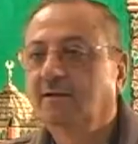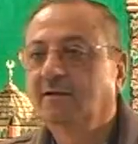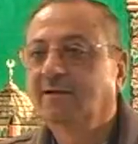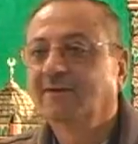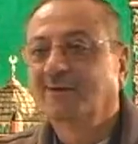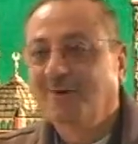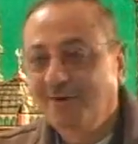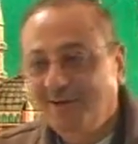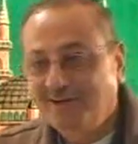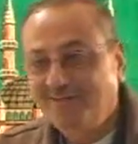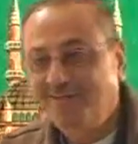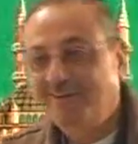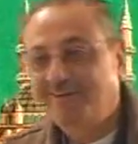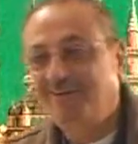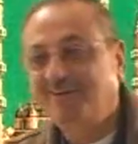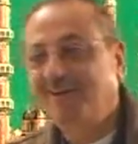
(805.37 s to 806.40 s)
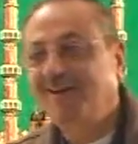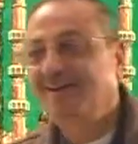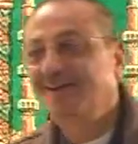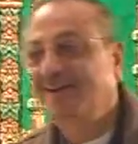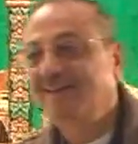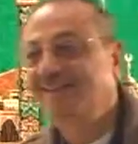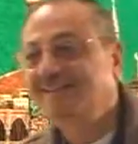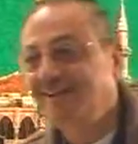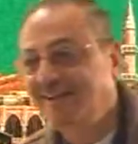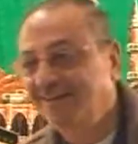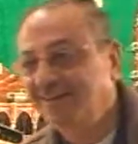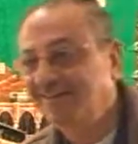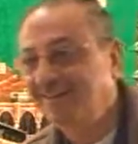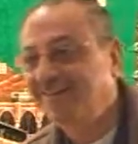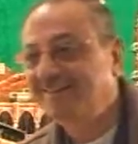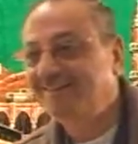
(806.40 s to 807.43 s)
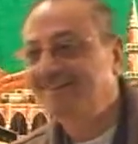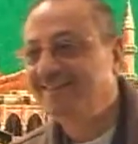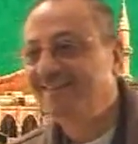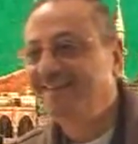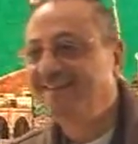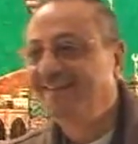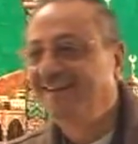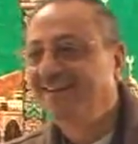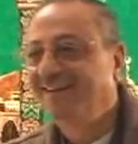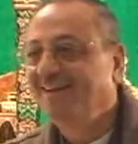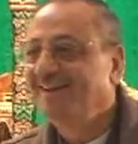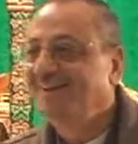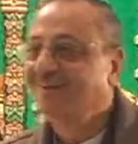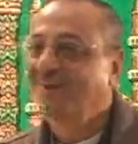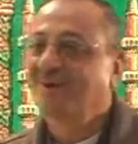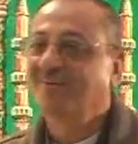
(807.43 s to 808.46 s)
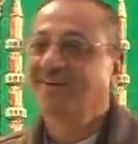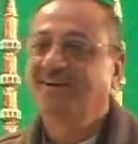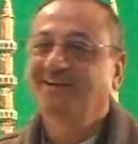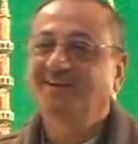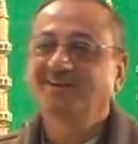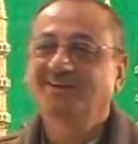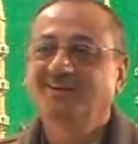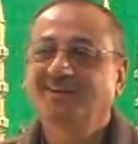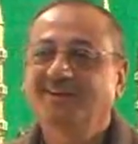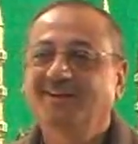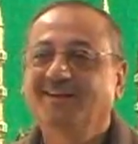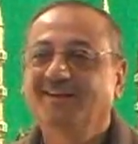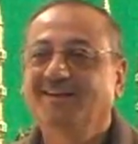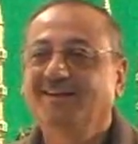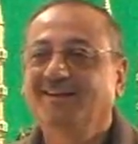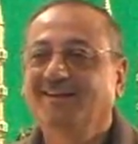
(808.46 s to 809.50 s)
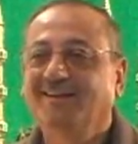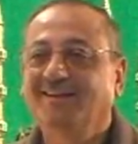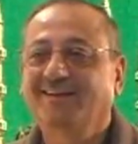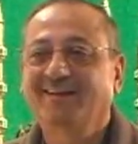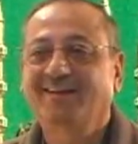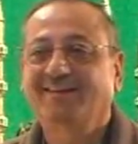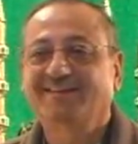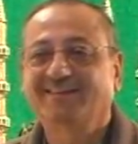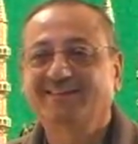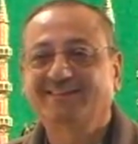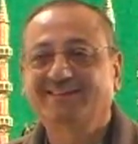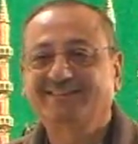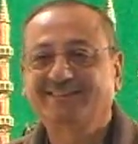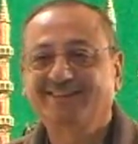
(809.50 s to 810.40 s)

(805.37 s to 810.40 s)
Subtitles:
Queen Victoria, did I tell you this? No, where did you hear this?